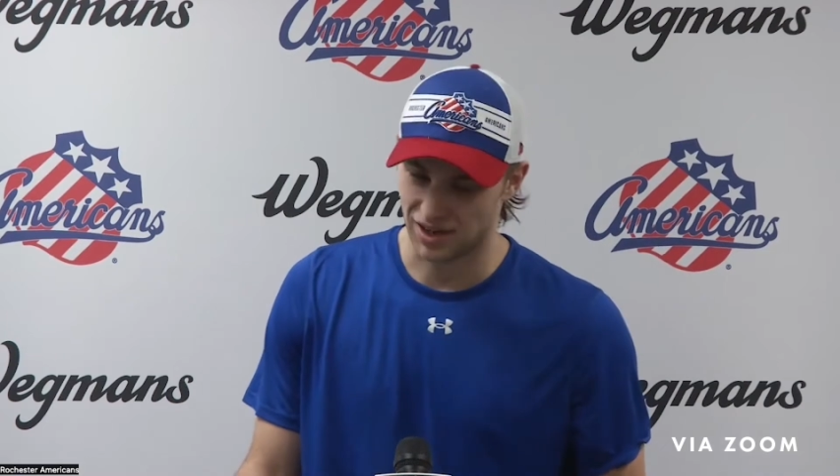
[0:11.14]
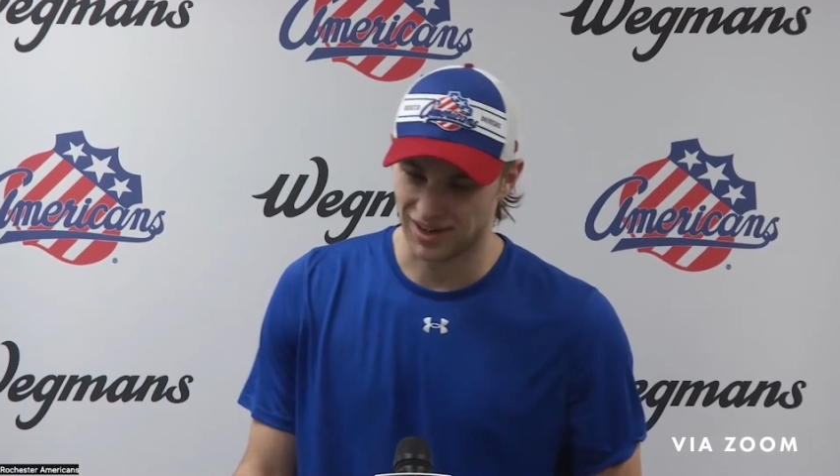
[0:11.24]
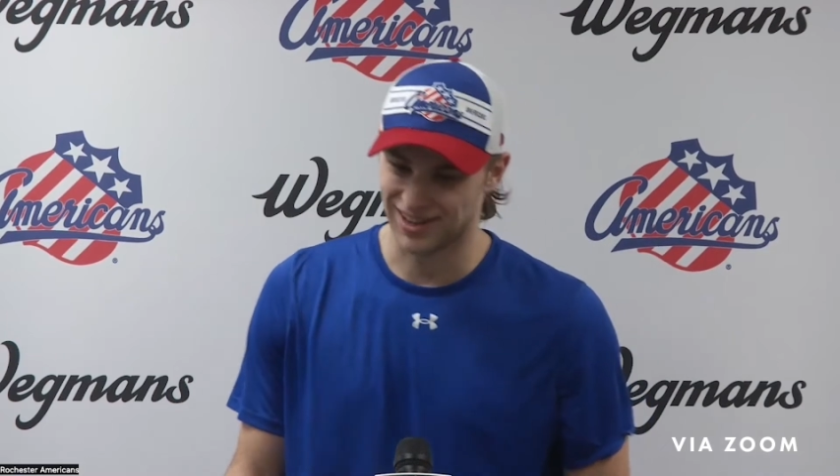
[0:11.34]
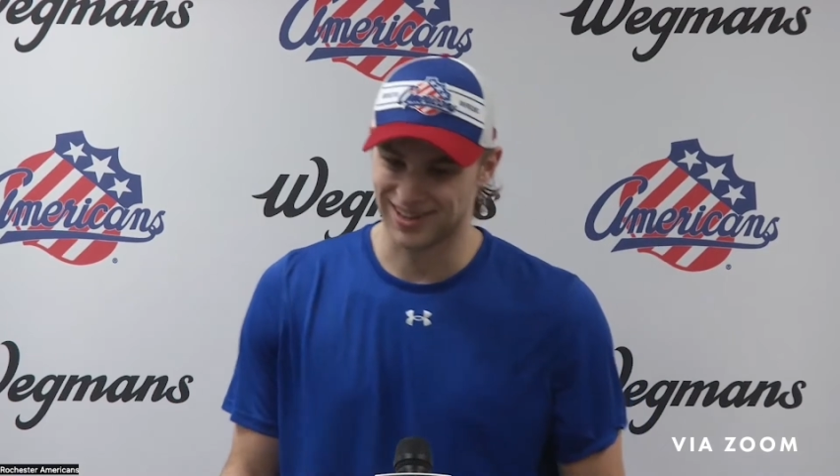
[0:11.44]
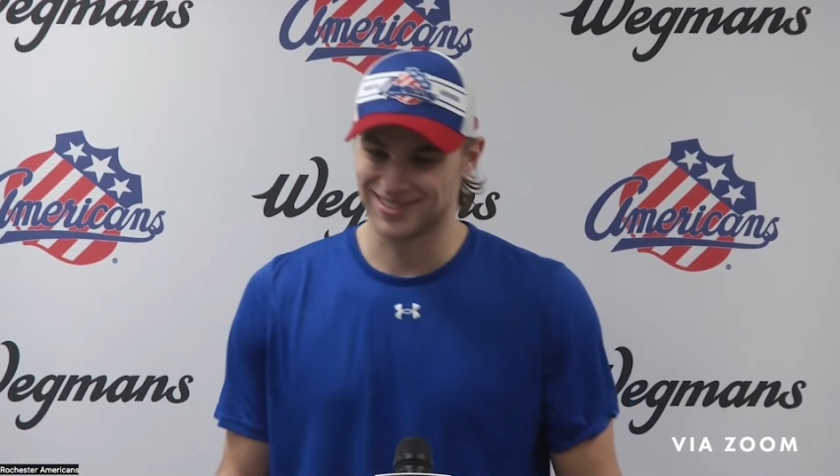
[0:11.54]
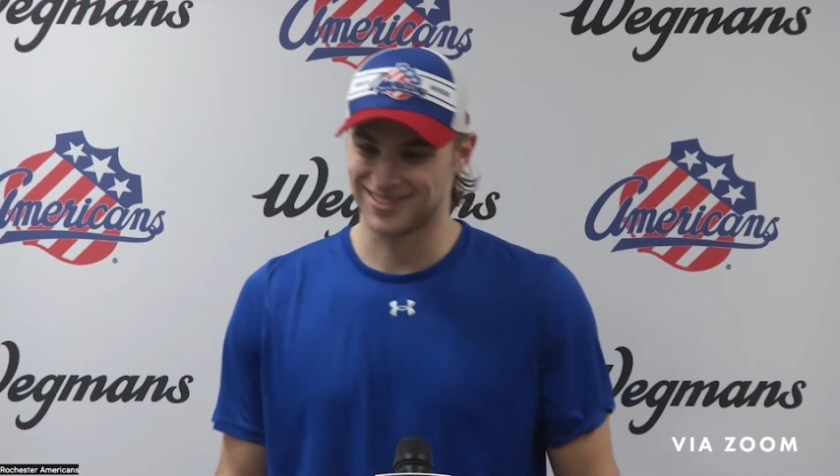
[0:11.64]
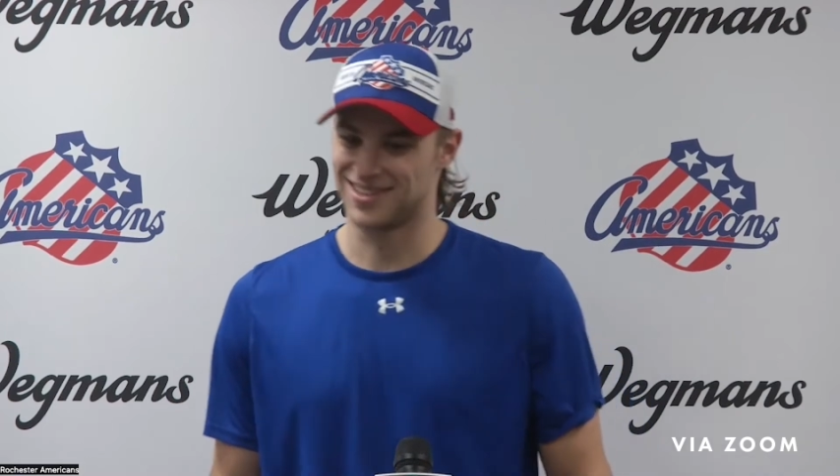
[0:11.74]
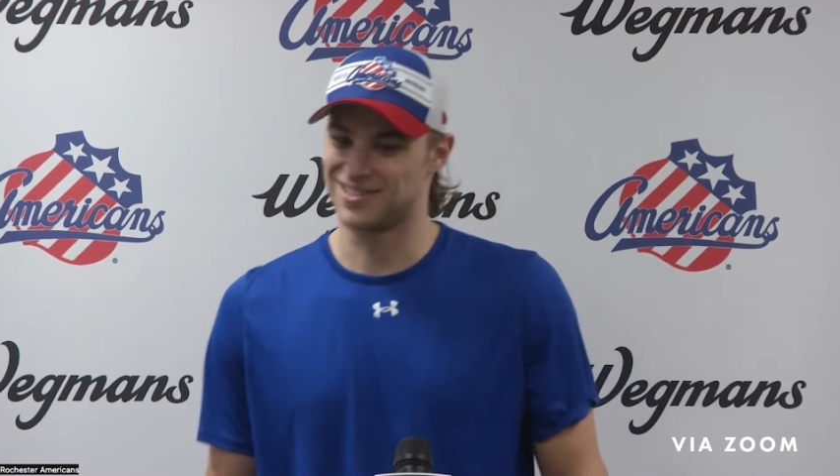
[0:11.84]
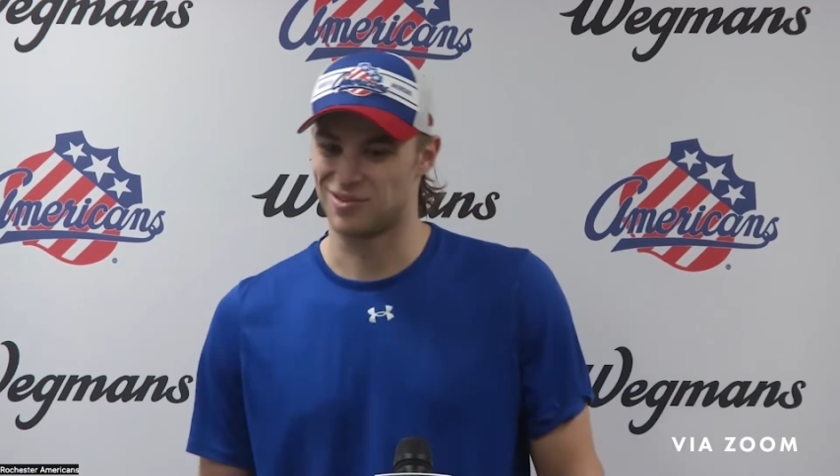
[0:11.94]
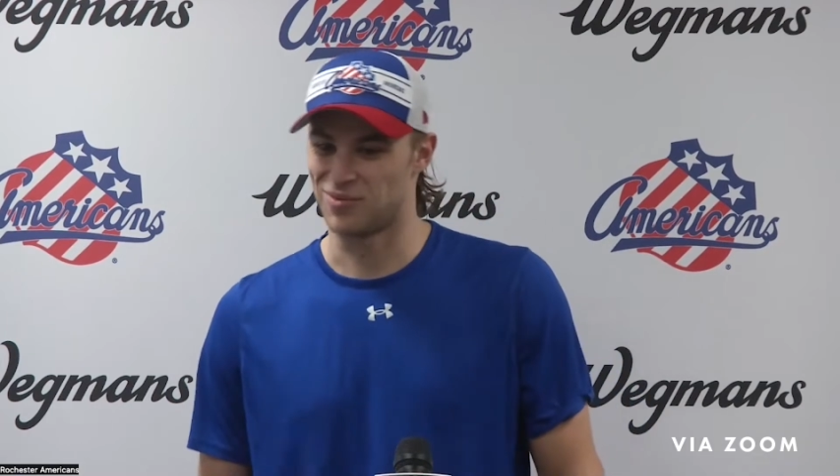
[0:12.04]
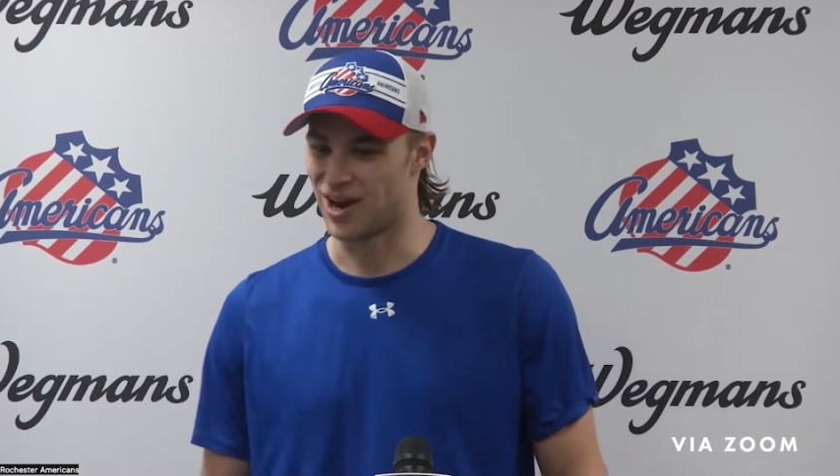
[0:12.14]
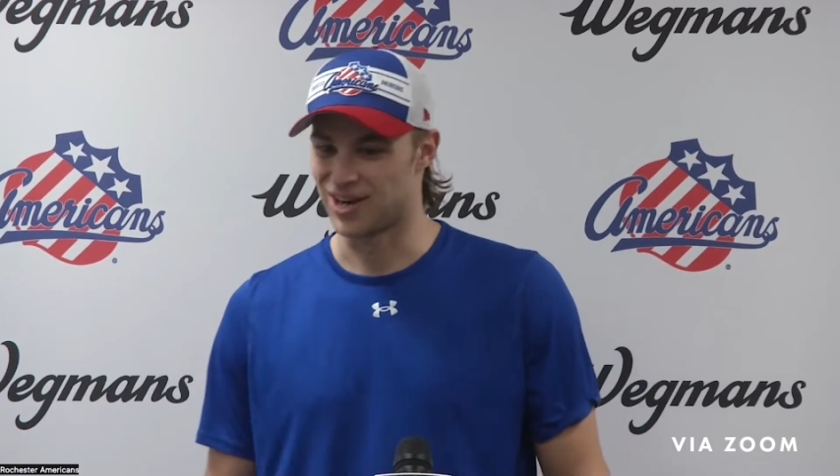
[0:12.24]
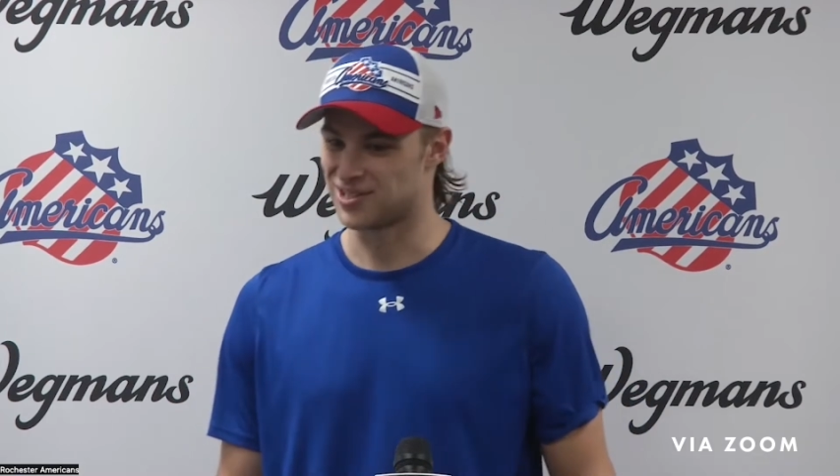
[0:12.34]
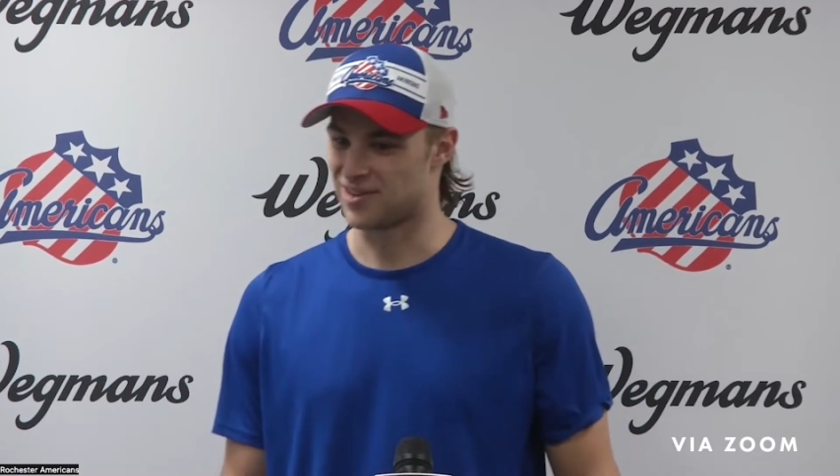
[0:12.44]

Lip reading: To be honest,